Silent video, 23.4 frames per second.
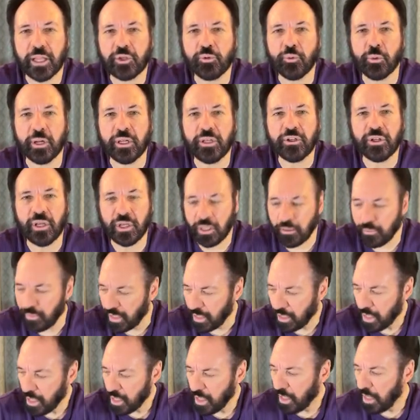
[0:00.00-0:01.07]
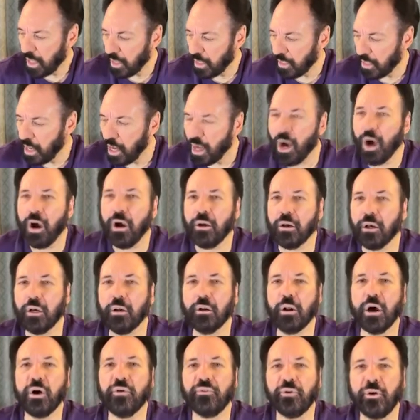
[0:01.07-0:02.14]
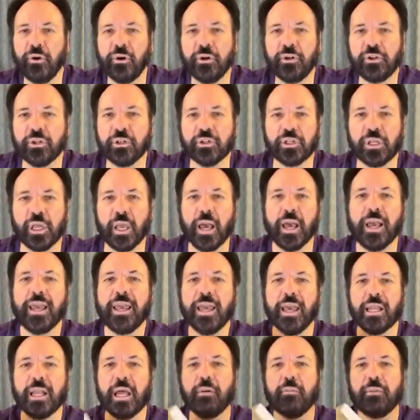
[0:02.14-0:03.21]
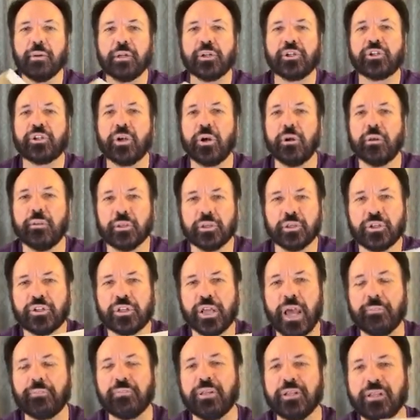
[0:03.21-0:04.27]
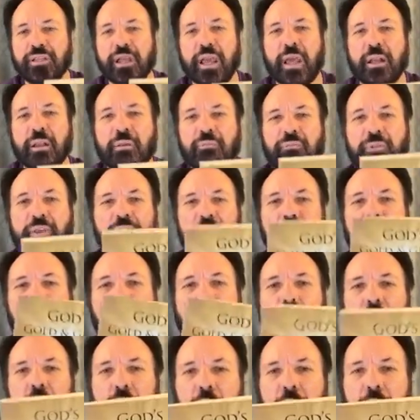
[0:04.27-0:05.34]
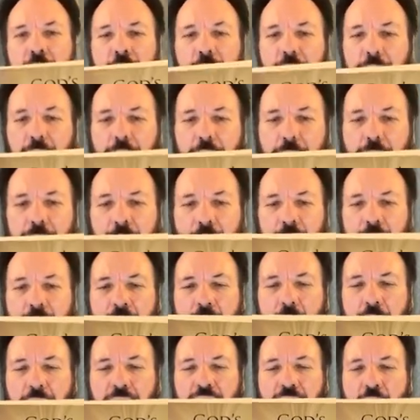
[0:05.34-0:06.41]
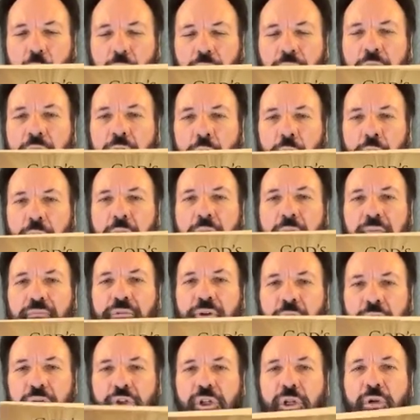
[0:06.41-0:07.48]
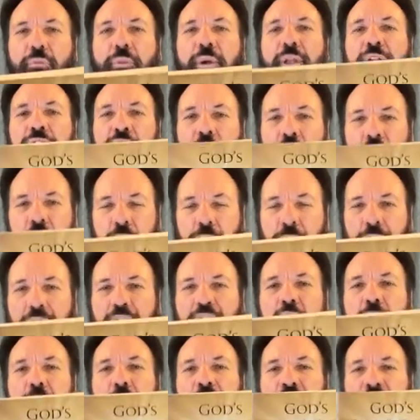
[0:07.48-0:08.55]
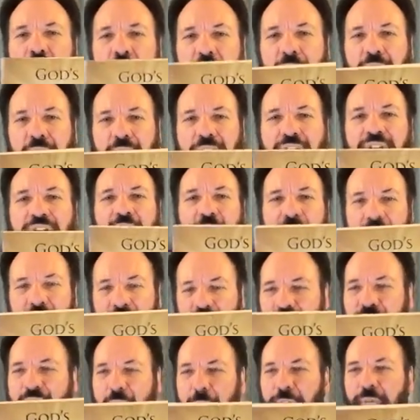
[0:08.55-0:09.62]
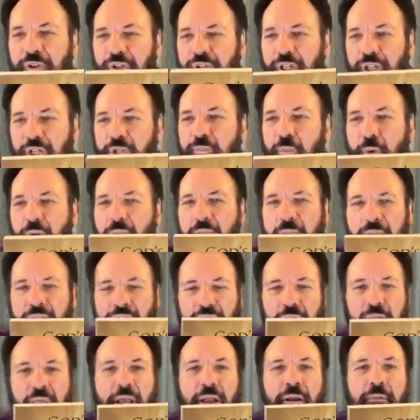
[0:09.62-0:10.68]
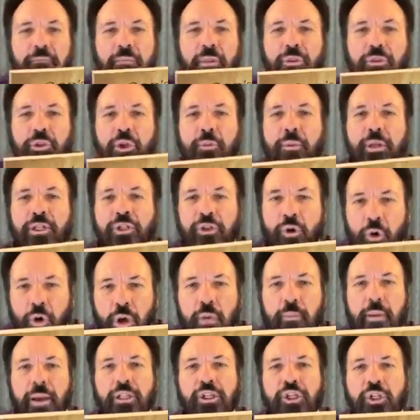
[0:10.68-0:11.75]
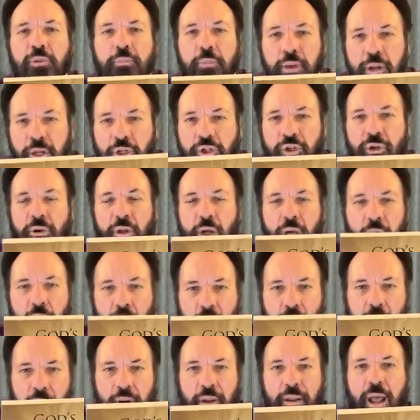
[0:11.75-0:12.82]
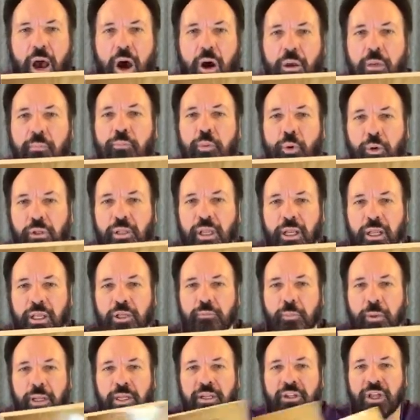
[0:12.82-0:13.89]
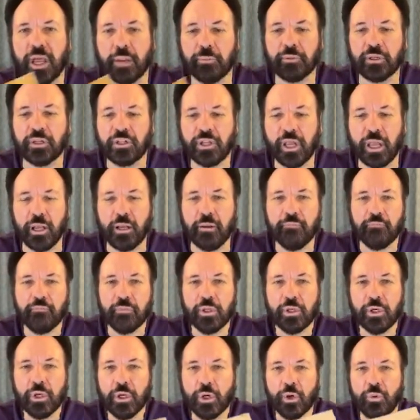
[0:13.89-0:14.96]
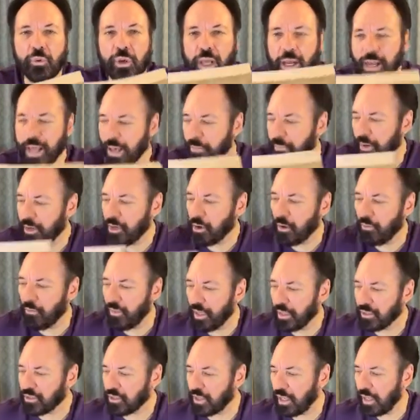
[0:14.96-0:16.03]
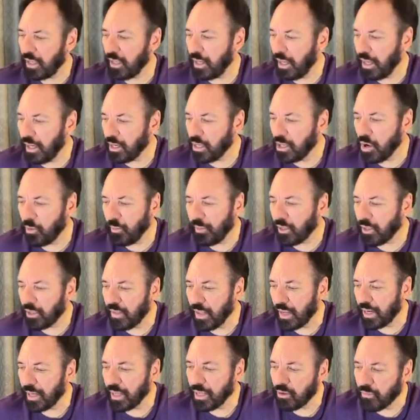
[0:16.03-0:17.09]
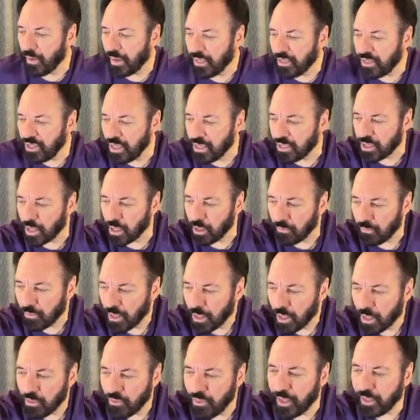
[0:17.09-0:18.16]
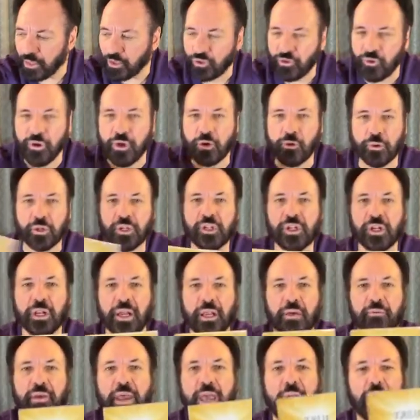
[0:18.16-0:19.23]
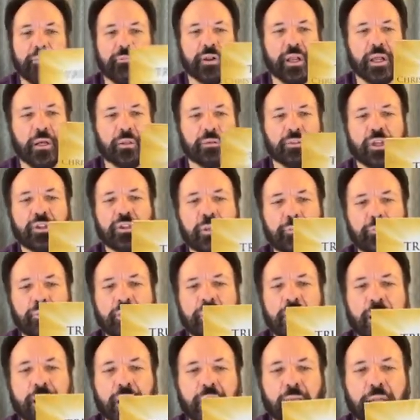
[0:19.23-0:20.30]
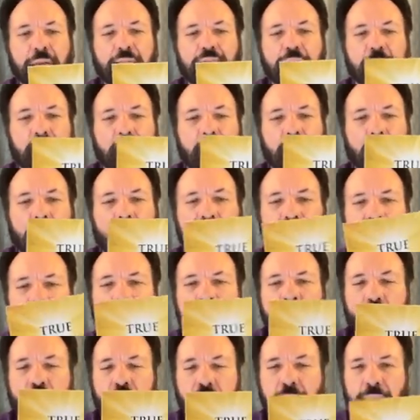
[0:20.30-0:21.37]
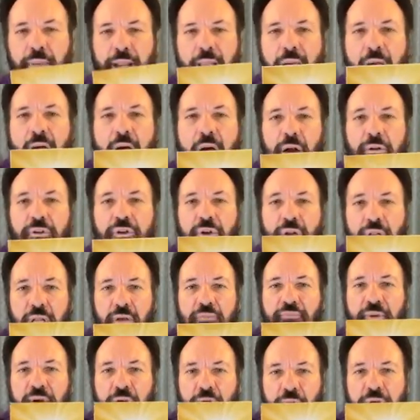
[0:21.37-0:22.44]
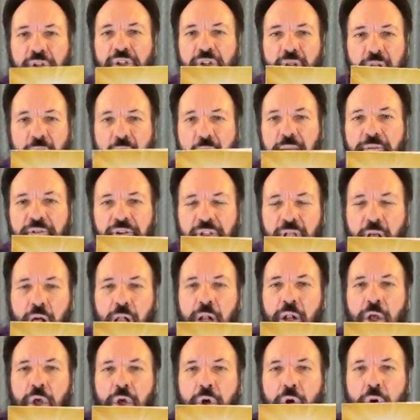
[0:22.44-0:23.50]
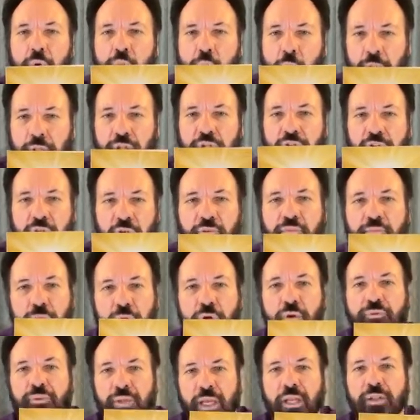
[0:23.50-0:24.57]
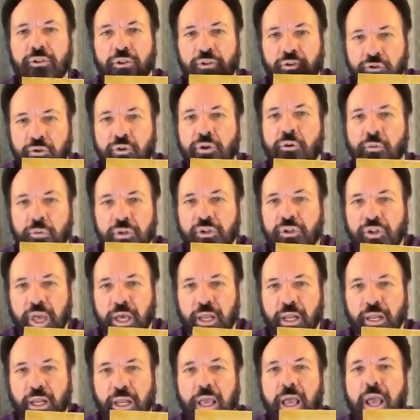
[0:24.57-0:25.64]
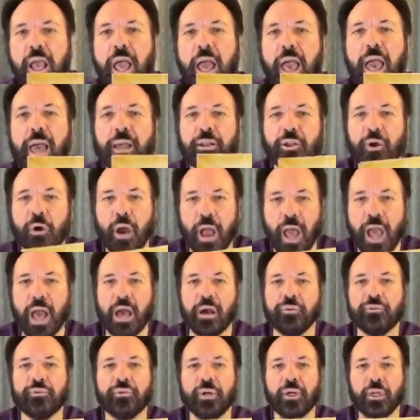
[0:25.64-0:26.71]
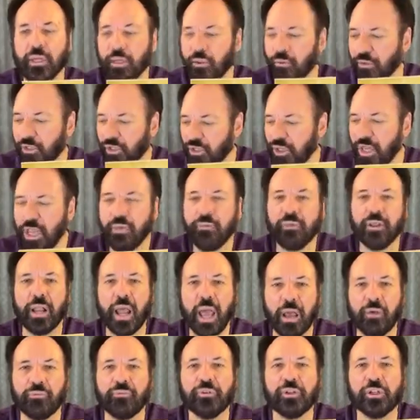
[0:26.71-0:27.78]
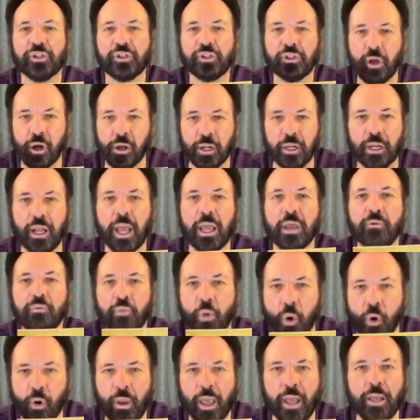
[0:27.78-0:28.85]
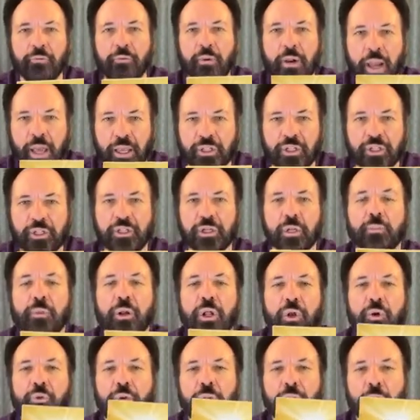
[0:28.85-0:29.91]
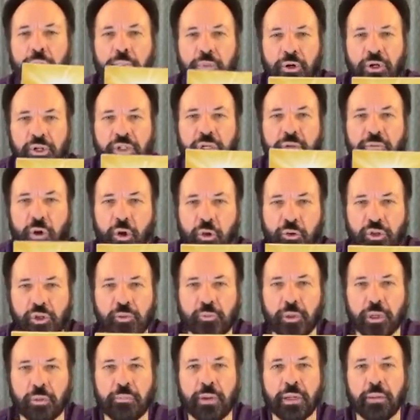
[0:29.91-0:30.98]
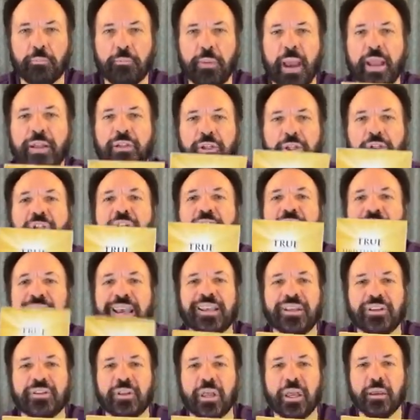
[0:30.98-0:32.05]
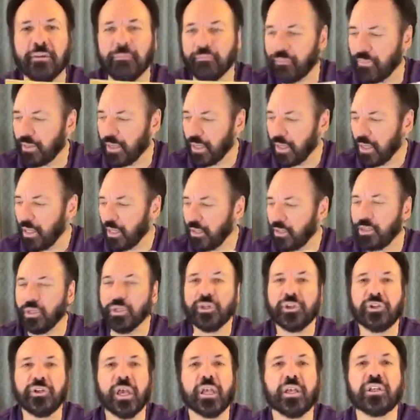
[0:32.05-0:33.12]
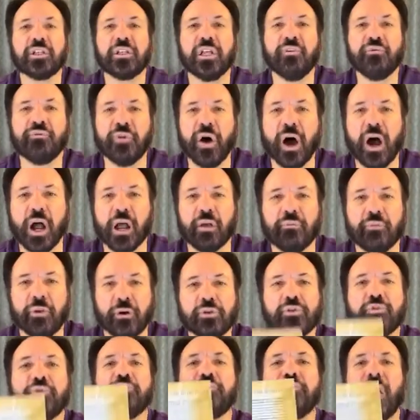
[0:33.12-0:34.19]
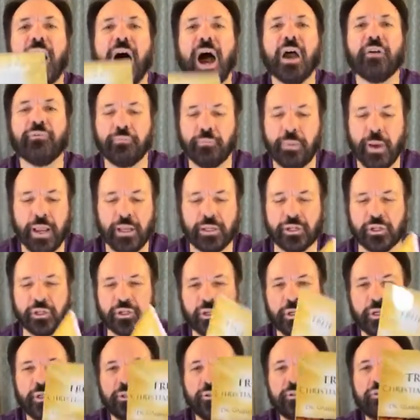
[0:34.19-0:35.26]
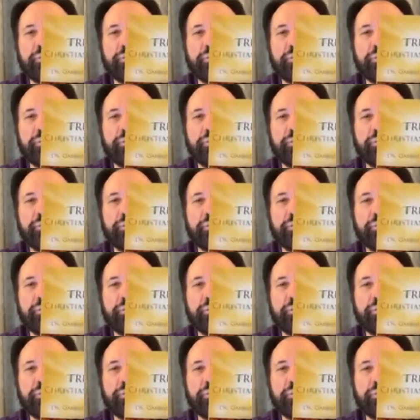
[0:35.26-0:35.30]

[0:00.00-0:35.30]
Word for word: That's what he said to me, and hunger of urgency. Again, I want to show you this, chapter 10 of this book, God's Gold and Glory Revolution. We talk about specifically several chapters in this book, actually. Do we talk about spiritual hunger and how important that is? But in chapter 10, we elaborate on that and, and go into that in great detail. Then, True Christian Living haven't helped us up today yet. This talks about how to live the Christian lifestyle once you've moved into true Christianity and you have received and have started a walk and relationship with the person of Holy Spirit. But pages 60 to 65, those five pages,